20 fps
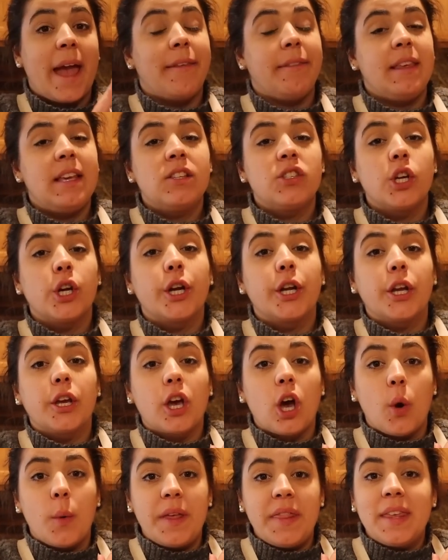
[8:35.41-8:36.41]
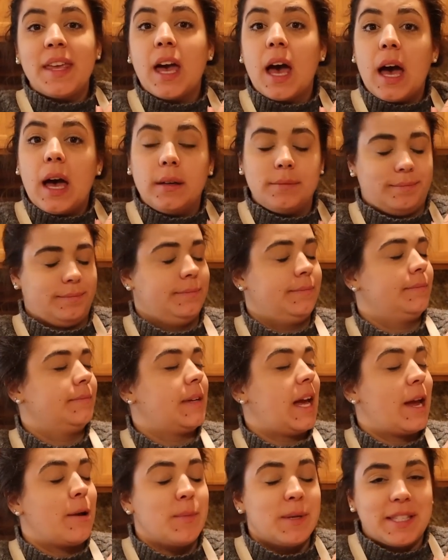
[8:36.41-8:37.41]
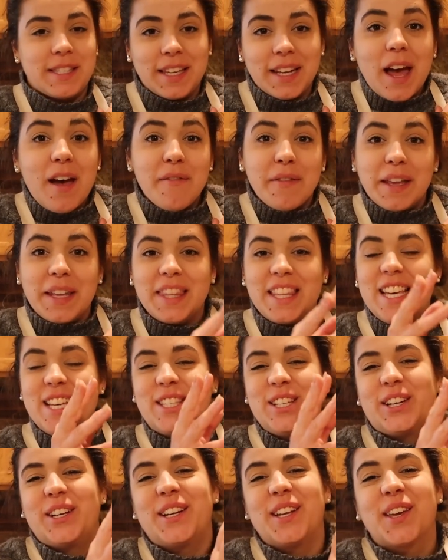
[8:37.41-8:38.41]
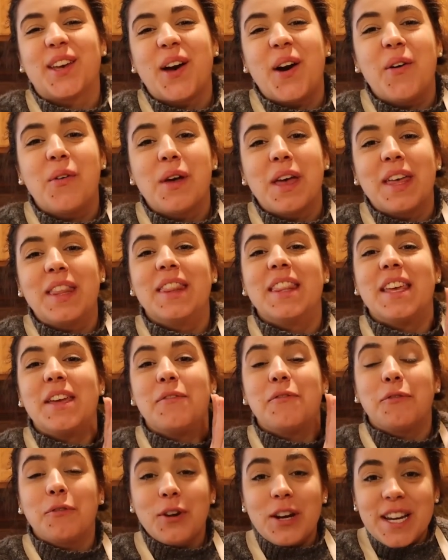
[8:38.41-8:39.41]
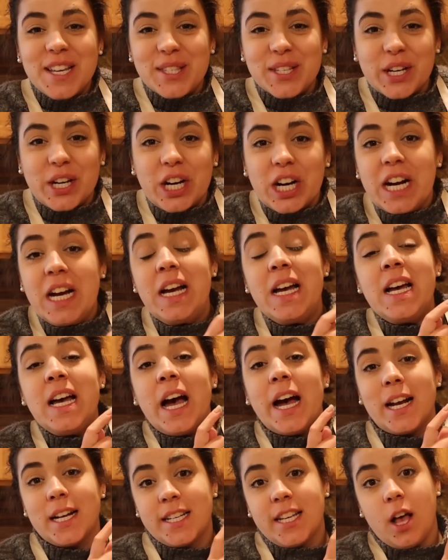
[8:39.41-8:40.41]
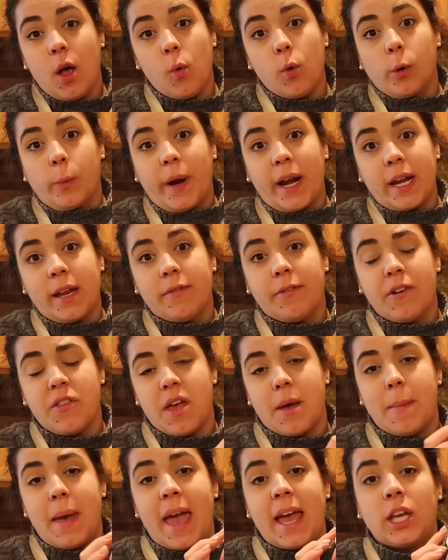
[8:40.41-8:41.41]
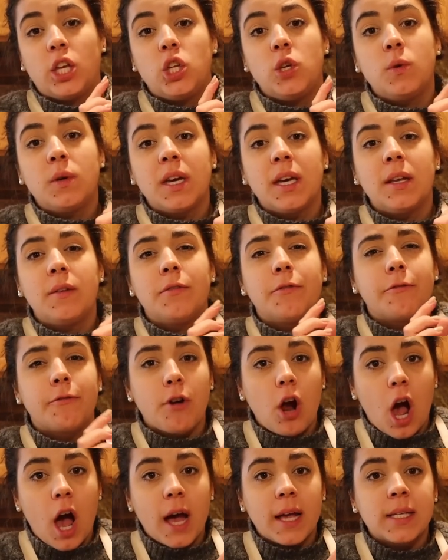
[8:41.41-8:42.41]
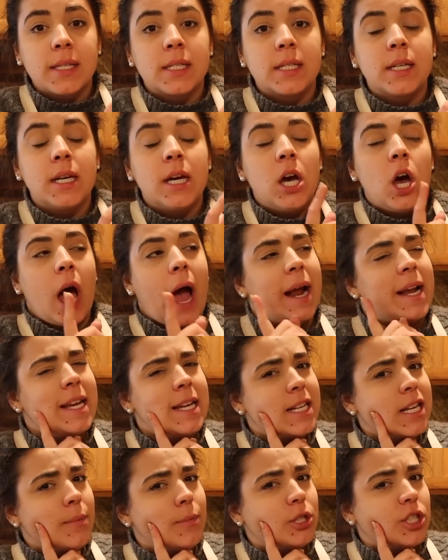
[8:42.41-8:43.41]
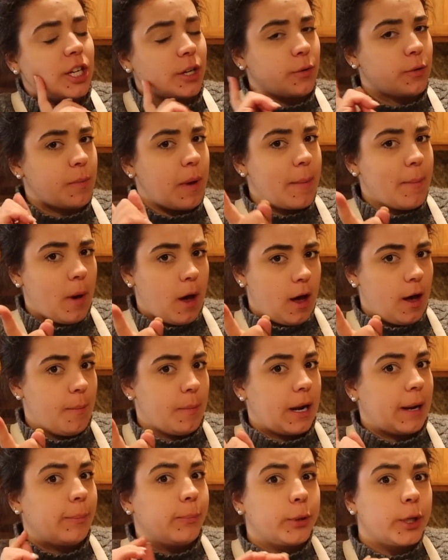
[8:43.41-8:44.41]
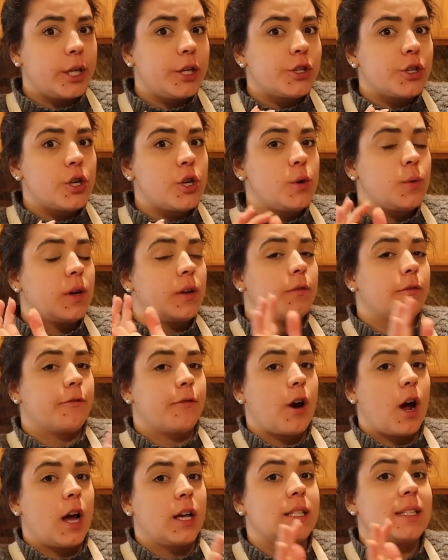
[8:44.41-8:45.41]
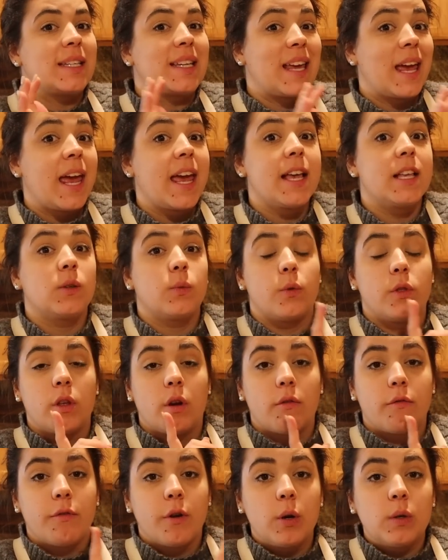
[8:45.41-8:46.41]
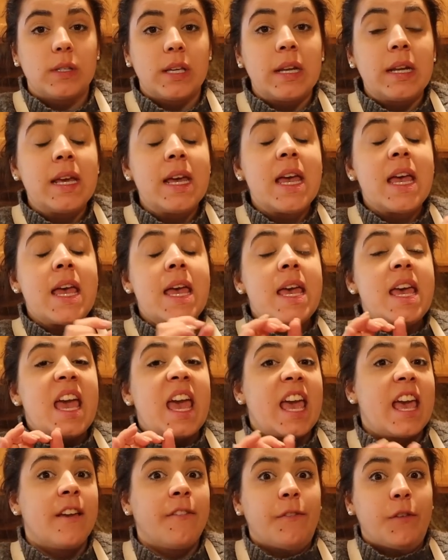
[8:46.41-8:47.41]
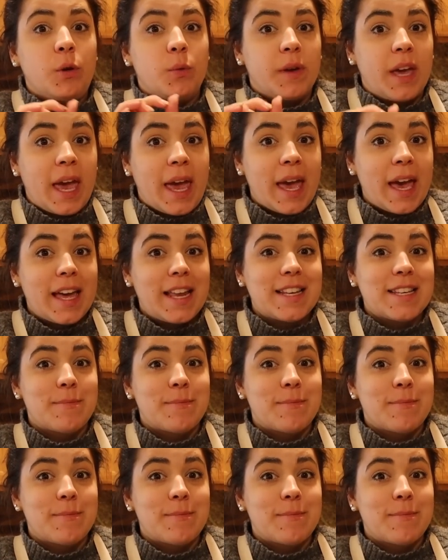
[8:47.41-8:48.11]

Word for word: And these are gonna go in the, I almost said oven, these are gonna go in the freezer until we're ready for them. And you can frost I need to double check with my mom, but I'm pretty sure you can frost cakes when they're frozen. If you can't,